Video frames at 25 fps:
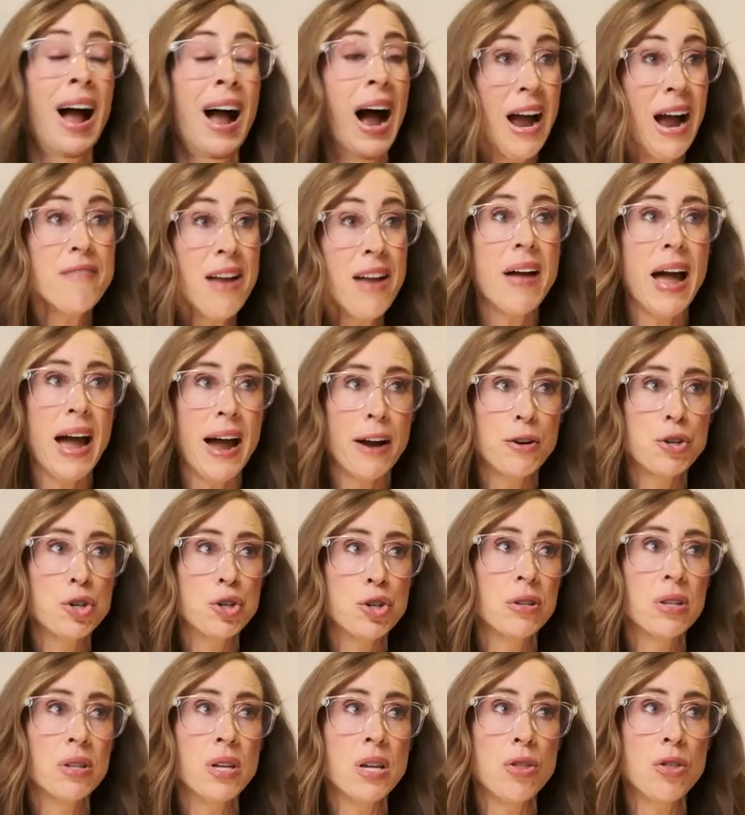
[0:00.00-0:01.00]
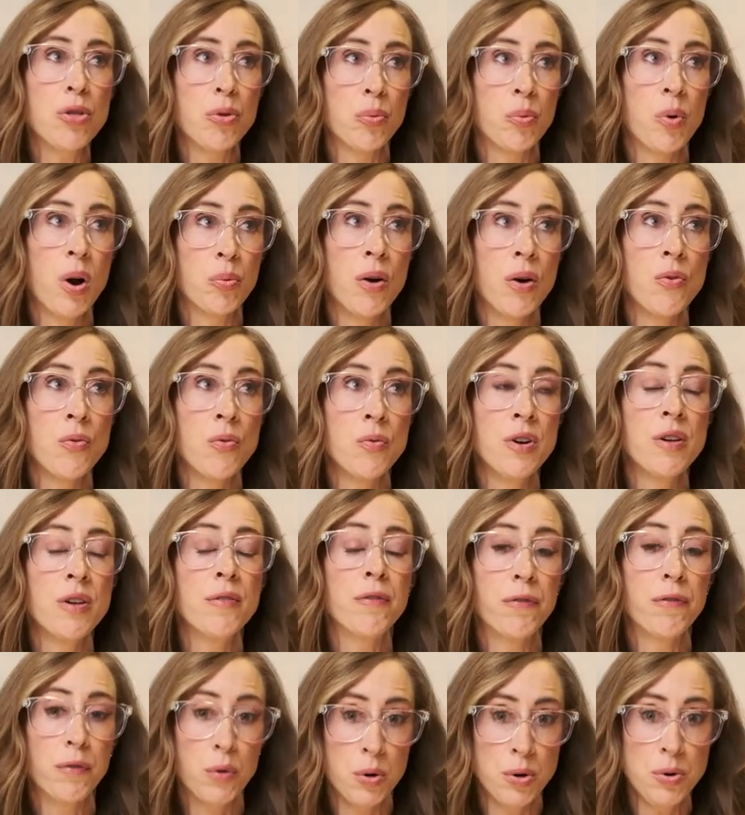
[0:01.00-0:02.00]
I've actually thrown
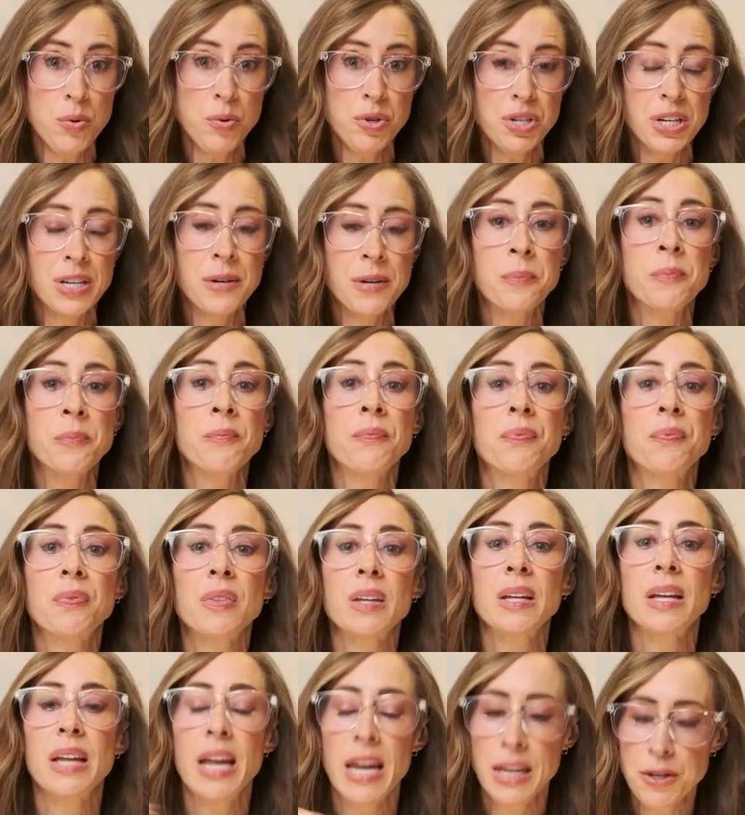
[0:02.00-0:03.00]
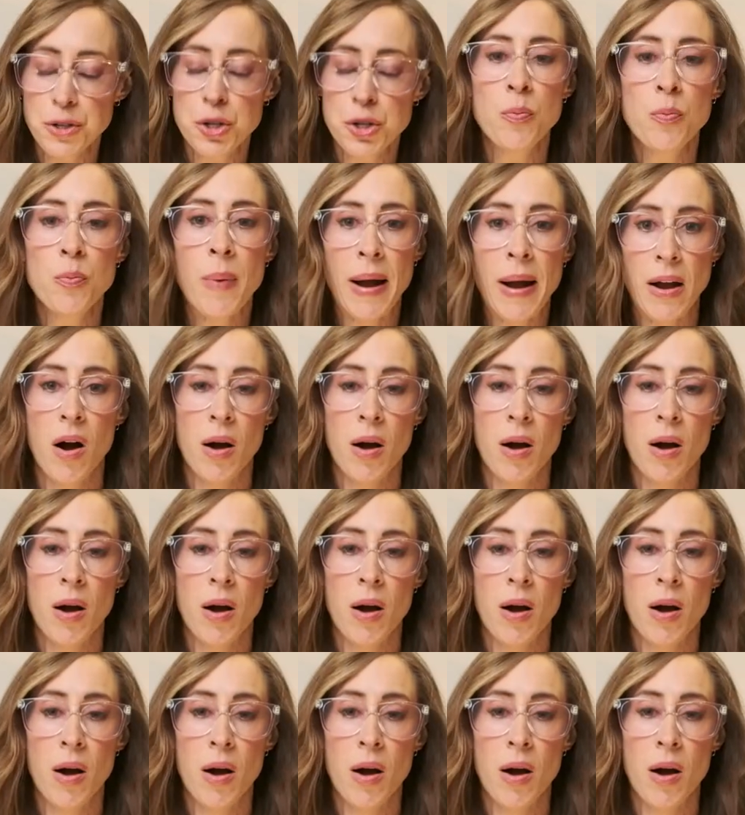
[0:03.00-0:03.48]
fruit into my